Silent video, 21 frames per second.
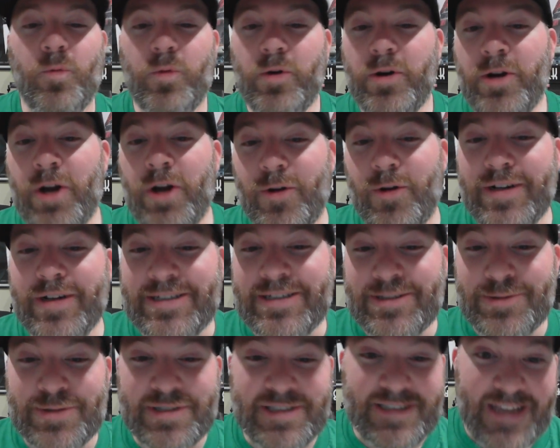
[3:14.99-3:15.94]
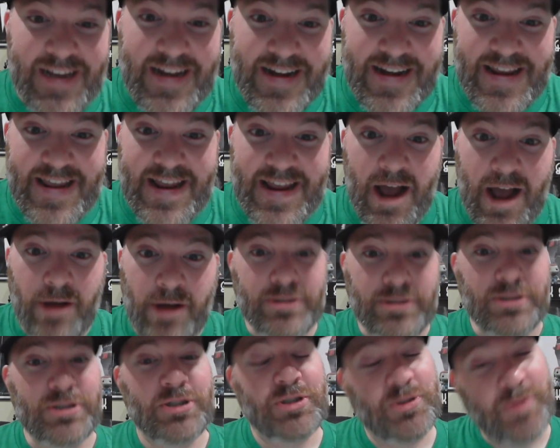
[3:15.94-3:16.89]
we're going to Sydney,
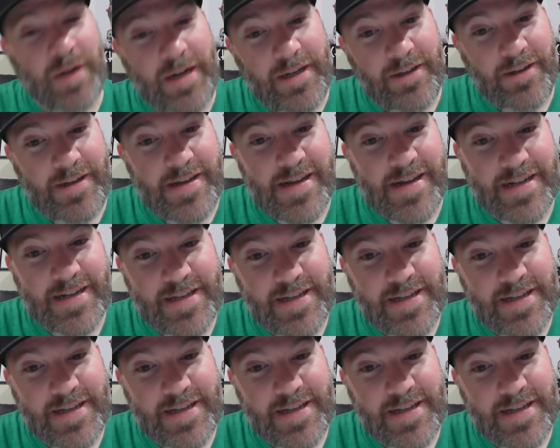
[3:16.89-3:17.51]
Australia